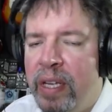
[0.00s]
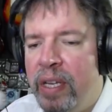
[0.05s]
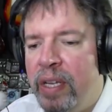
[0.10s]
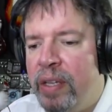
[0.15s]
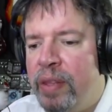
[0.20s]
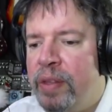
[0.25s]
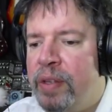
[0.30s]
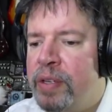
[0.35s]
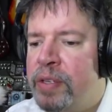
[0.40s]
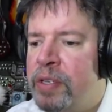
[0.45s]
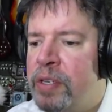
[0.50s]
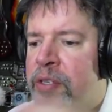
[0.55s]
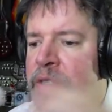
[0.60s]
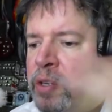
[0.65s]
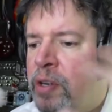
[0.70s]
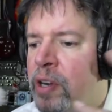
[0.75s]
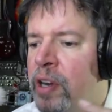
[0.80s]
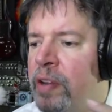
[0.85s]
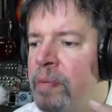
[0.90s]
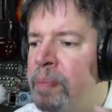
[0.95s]
there's a
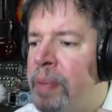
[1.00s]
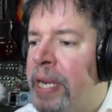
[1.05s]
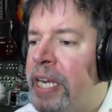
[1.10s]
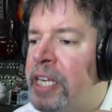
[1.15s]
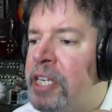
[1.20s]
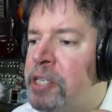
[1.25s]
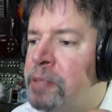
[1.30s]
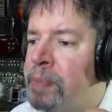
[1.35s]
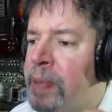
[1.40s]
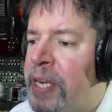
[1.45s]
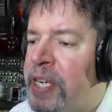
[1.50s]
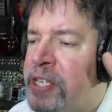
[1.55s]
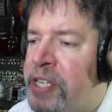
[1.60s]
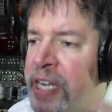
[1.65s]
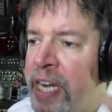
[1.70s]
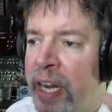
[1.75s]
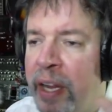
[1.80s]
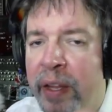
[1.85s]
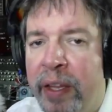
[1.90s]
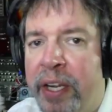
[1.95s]
sort of big
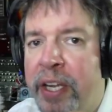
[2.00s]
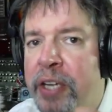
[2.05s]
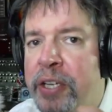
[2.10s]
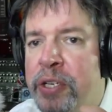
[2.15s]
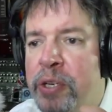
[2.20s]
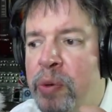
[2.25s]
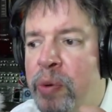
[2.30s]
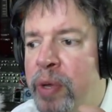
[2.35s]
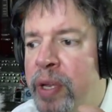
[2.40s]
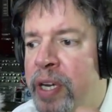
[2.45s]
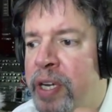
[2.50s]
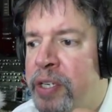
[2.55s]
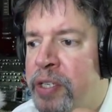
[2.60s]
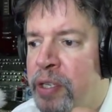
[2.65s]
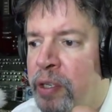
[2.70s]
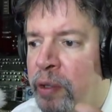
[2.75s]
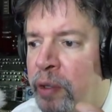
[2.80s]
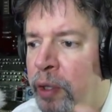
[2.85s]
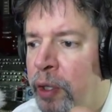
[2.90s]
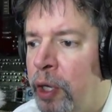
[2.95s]
spatiality to it. It's a
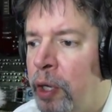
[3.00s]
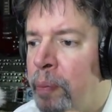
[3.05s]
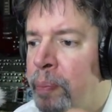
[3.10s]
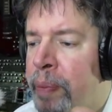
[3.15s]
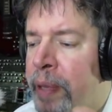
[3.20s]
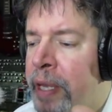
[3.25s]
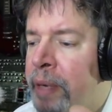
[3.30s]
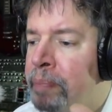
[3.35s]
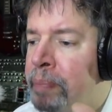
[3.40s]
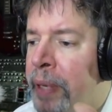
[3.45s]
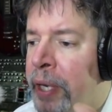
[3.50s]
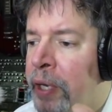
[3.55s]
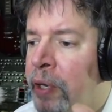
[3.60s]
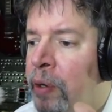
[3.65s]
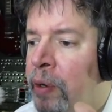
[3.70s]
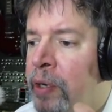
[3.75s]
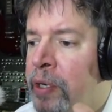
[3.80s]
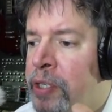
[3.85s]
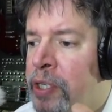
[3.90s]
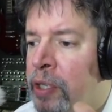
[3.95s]
little bit
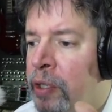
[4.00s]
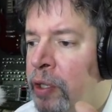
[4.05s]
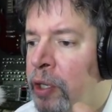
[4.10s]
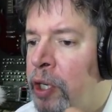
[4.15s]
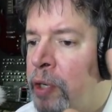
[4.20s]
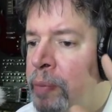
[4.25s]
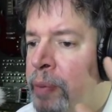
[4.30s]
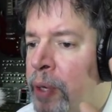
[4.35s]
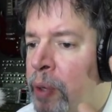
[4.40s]
bigger, it's a little bit